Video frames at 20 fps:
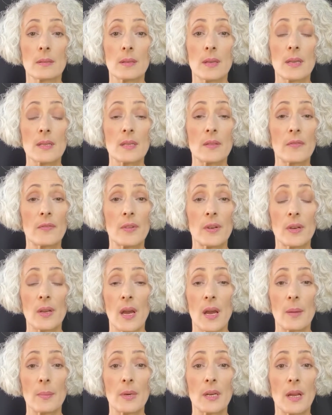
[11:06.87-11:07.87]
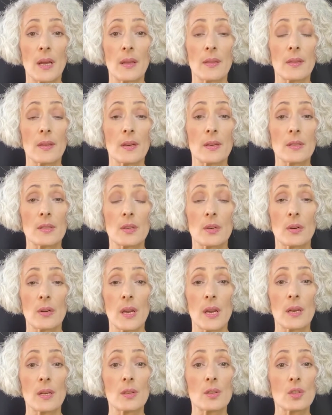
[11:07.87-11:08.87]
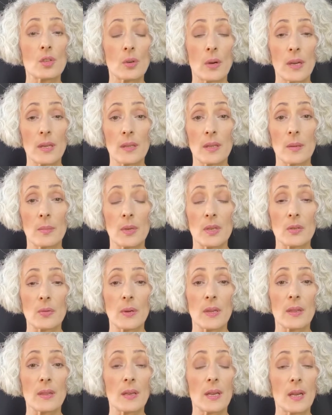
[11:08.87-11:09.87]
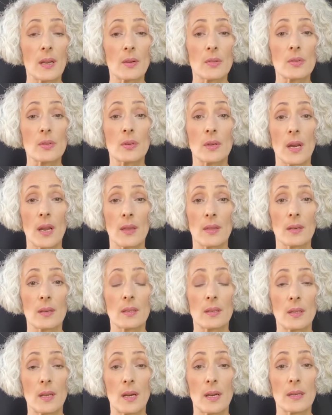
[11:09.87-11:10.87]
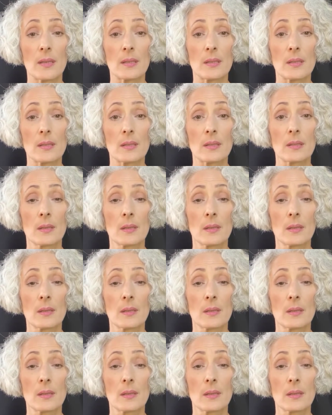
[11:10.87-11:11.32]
as a phenomenon that is created jointly between the counselor and the client,